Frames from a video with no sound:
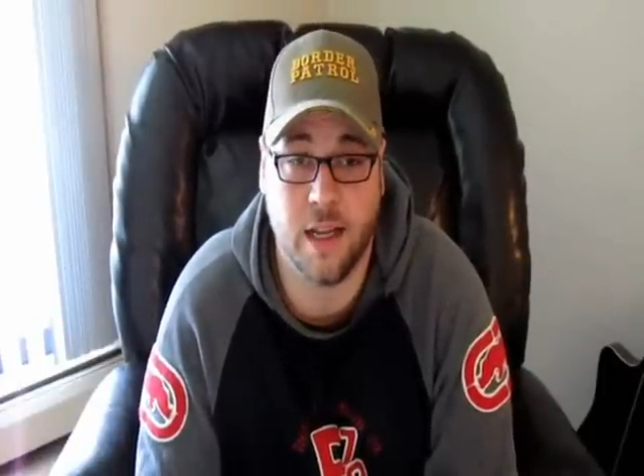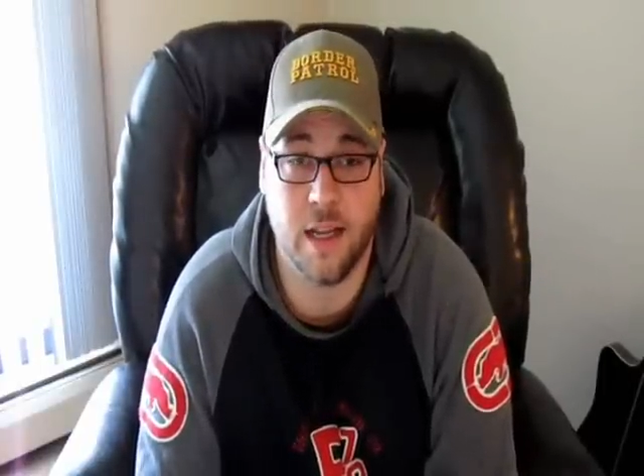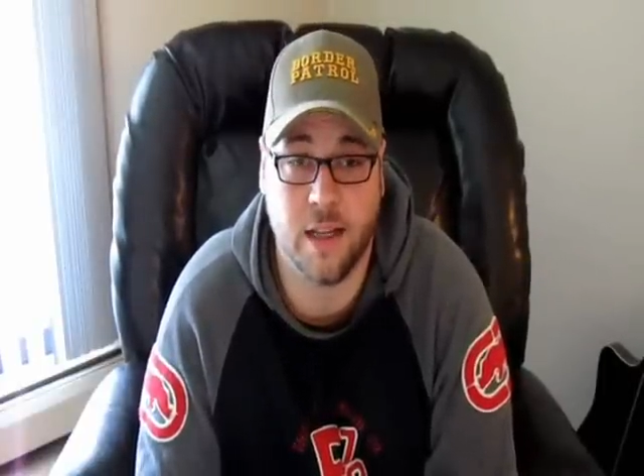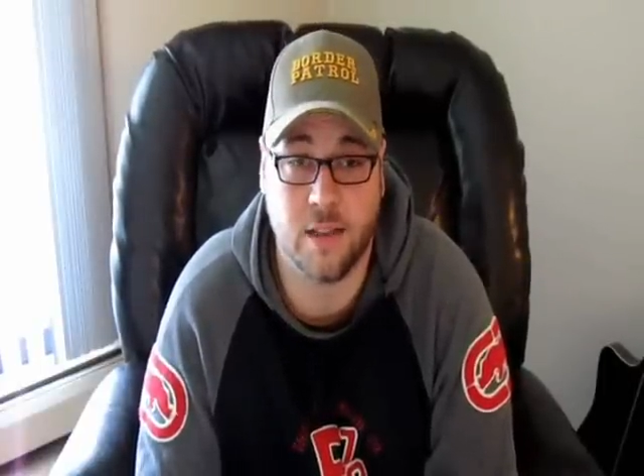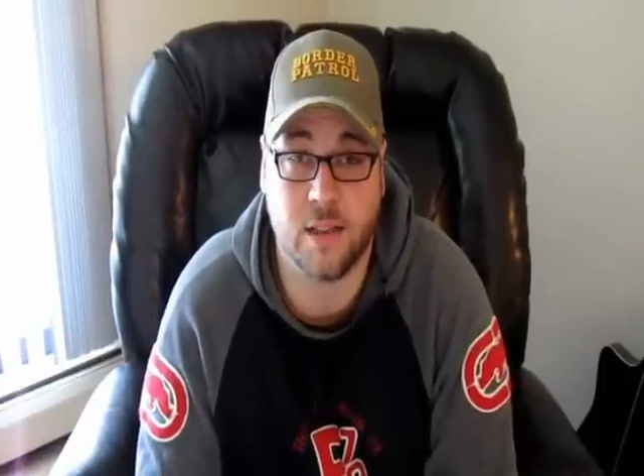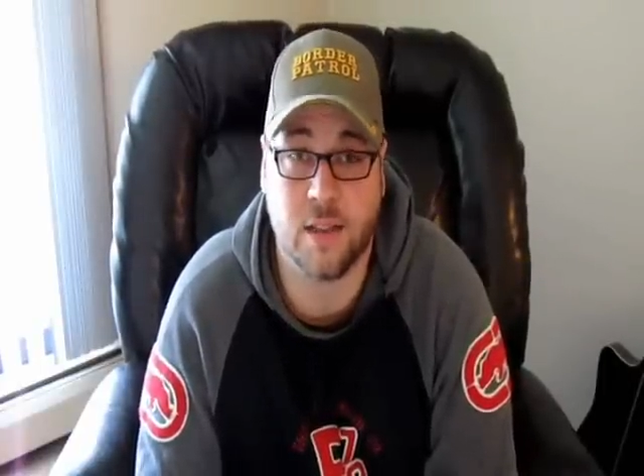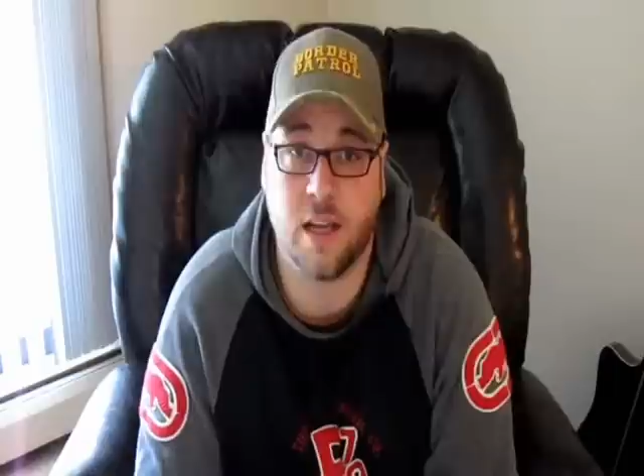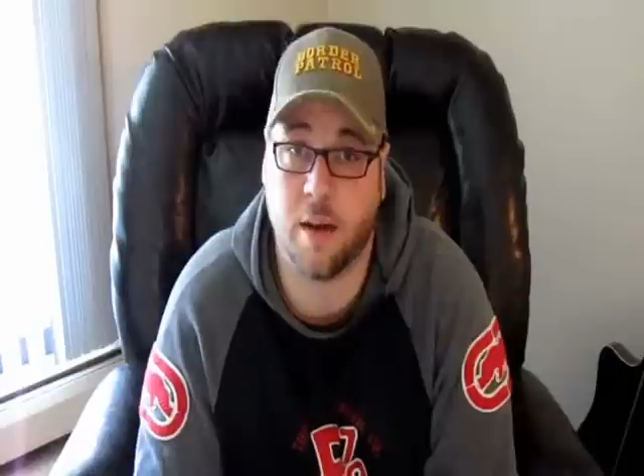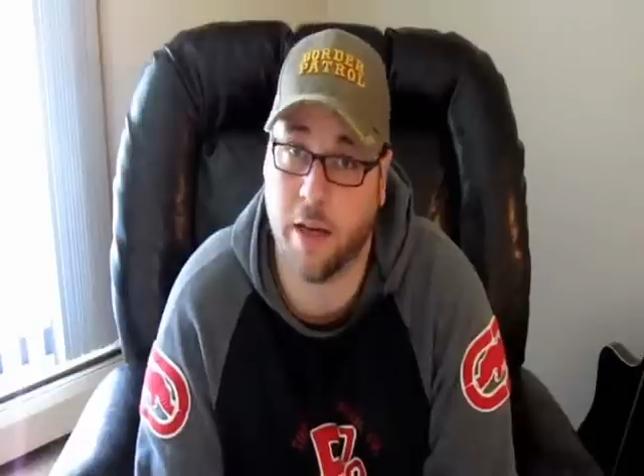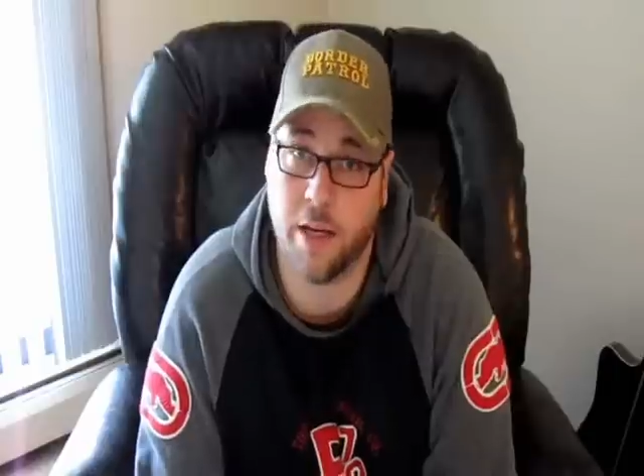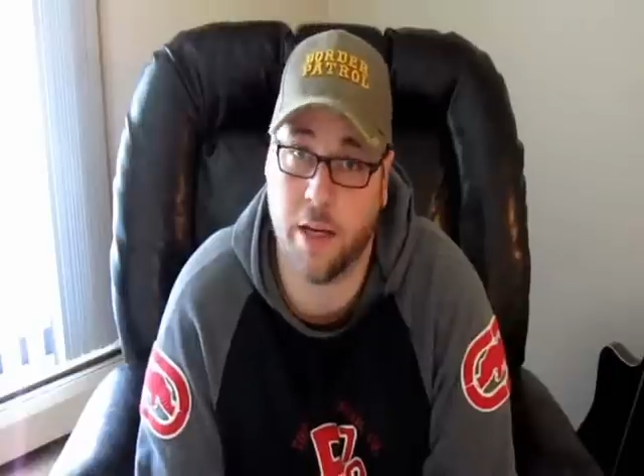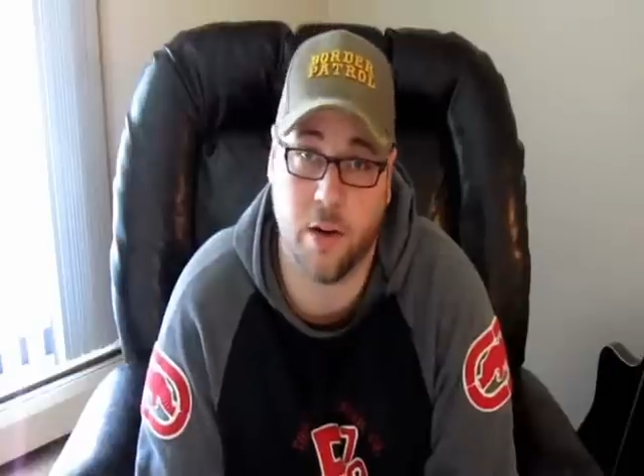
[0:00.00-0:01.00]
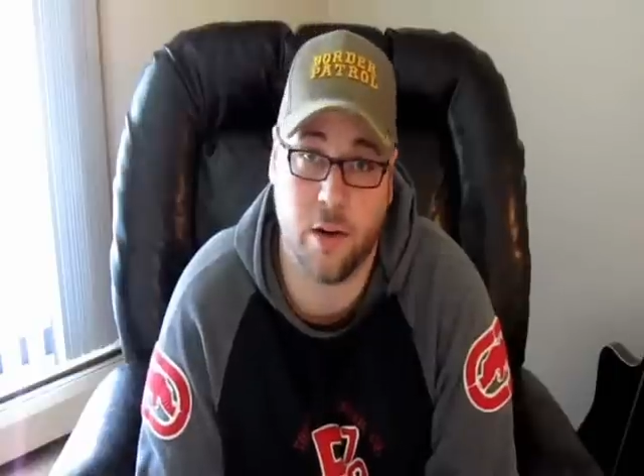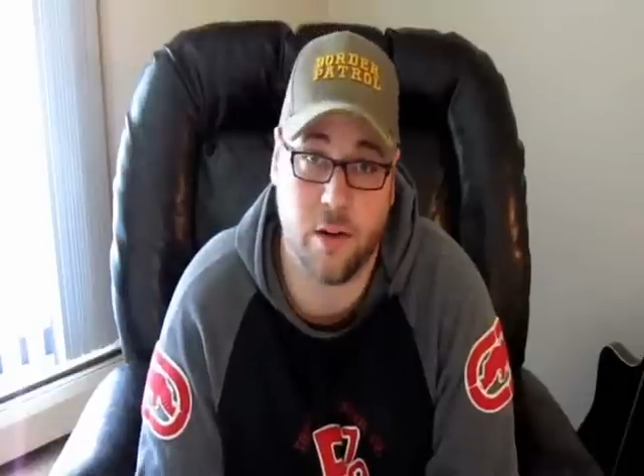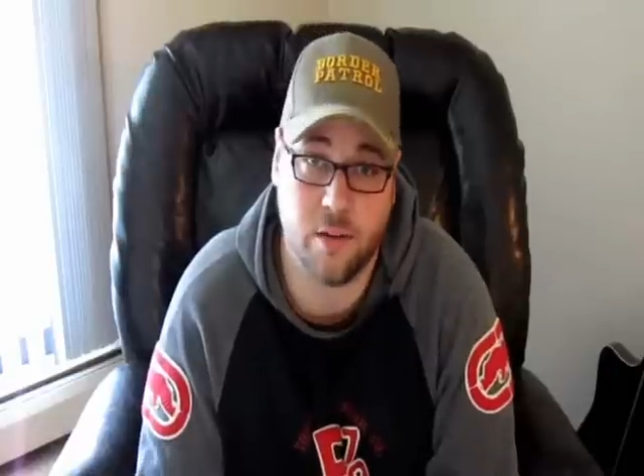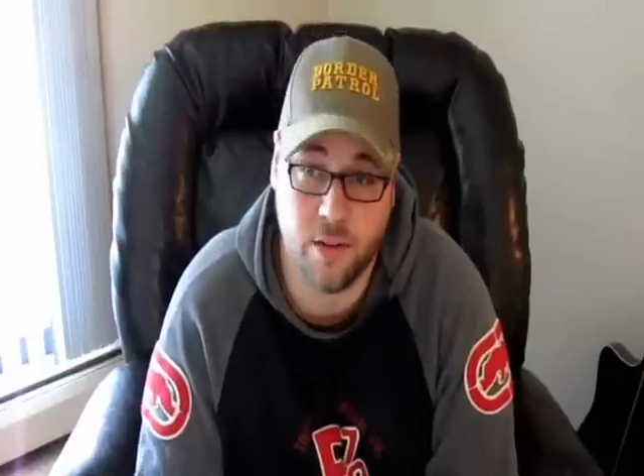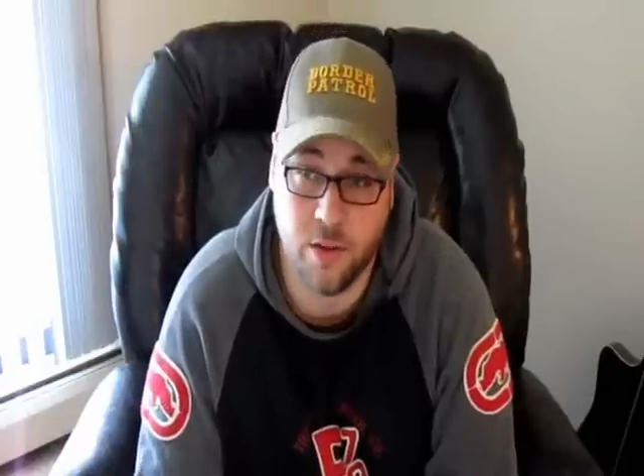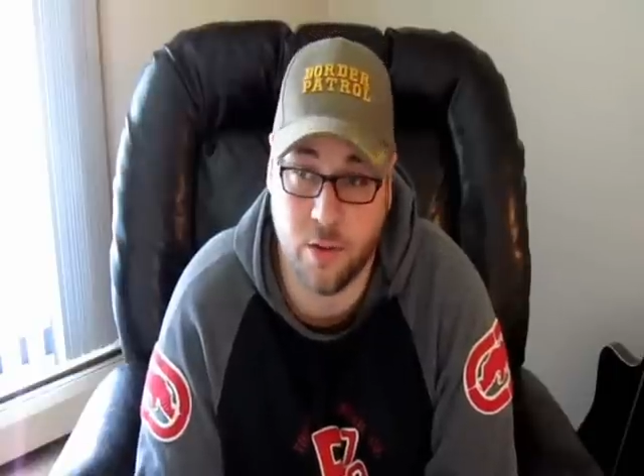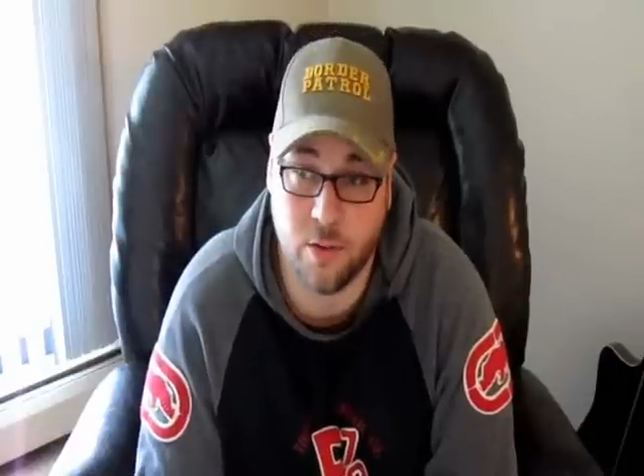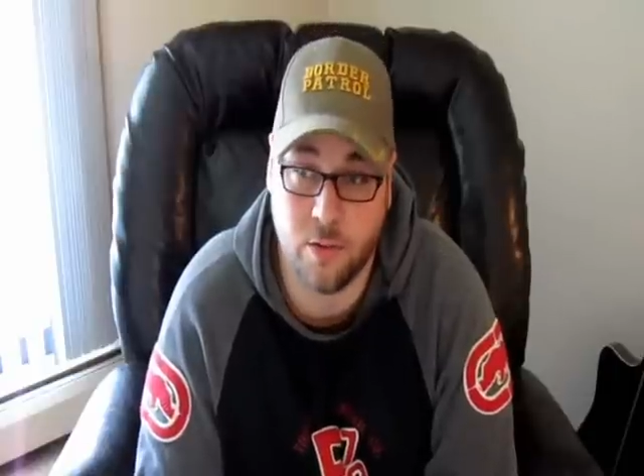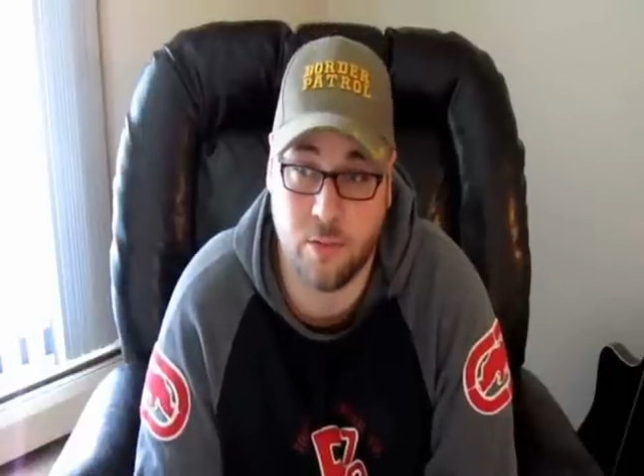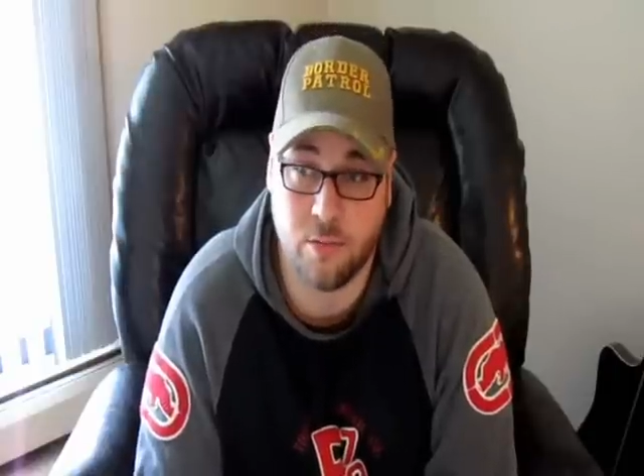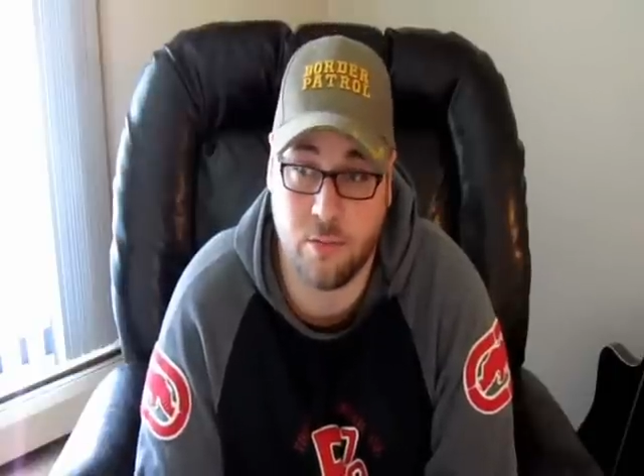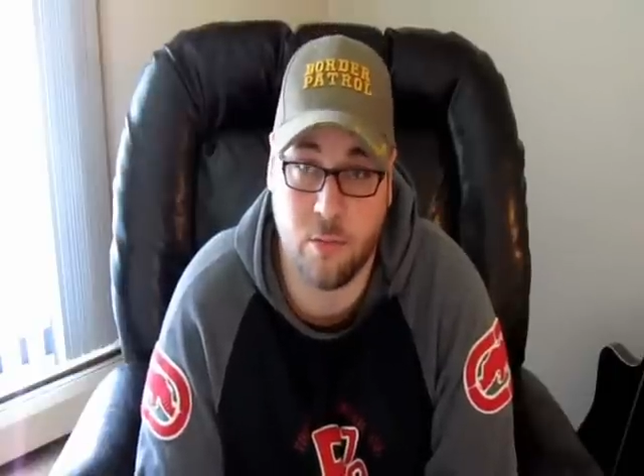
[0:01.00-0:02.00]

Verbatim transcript: is coming in your your